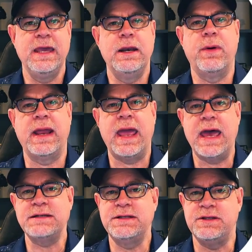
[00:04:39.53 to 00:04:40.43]
Now, when I
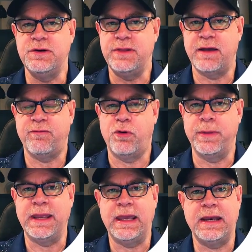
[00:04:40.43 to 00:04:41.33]
asked it to do that for
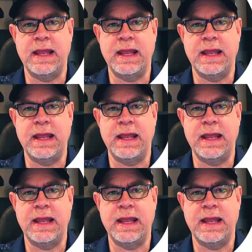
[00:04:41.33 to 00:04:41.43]
me, it